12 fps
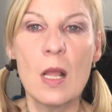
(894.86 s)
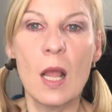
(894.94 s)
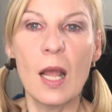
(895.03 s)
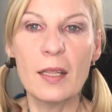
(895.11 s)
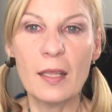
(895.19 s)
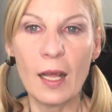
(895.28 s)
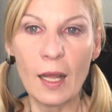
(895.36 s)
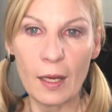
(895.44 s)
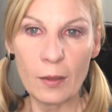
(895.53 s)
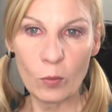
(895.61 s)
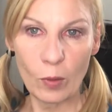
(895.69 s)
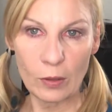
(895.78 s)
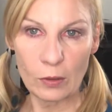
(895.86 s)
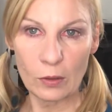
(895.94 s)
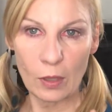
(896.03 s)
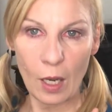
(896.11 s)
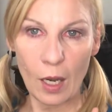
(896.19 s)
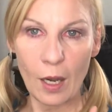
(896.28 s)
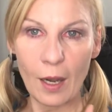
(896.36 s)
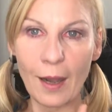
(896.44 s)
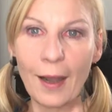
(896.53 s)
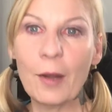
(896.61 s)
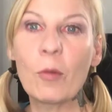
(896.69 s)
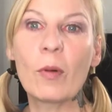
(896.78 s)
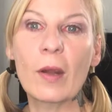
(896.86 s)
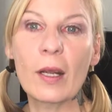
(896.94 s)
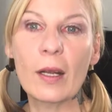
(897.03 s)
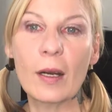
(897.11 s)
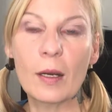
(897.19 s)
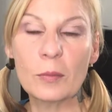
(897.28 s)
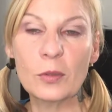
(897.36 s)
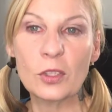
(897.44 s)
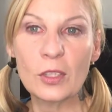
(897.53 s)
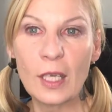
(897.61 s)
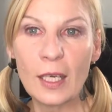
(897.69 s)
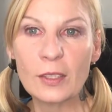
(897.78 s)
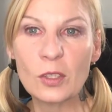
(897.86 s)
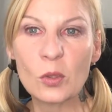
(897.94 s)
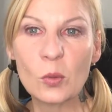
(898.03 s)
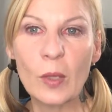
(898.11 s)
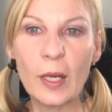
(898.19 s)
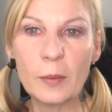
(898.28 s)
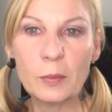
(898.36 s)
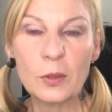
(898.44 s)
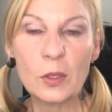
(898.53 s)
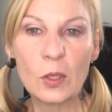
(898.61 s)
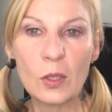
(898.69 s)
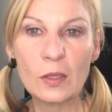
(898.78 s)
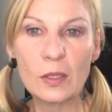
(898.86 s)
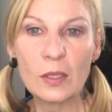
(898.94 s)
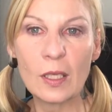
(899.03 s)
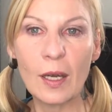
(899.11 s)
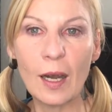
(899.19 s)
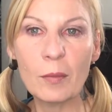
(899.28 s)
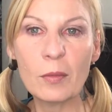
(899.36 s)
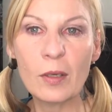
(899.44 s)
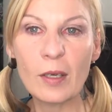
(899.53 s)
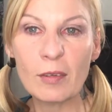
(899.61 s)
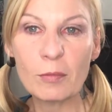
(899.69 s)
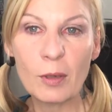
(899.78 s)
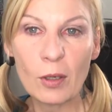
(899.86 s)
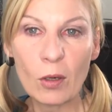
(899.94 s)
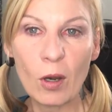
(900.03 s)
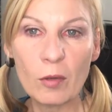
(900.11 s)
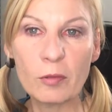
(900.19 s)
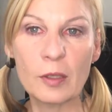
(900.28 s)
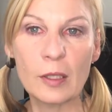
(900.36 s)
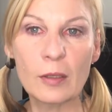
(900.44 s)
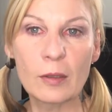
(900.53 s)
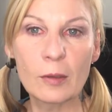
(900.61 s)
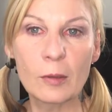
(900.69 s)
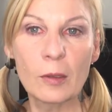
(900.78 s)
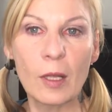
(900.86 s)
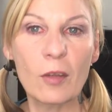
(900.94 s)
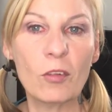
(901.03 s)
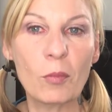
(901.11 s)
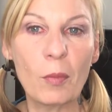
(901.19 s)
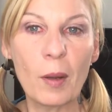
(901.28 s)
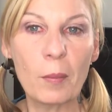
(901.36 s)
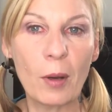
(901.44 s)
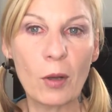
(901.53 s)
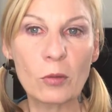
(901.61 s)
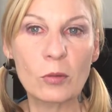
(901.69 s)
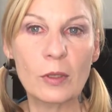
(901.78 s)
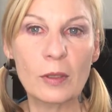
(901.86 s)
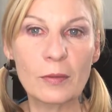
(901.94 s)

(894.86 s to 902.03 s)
And then when I wake up, she has to wait because I'm going to have my coffee. That's my boundary.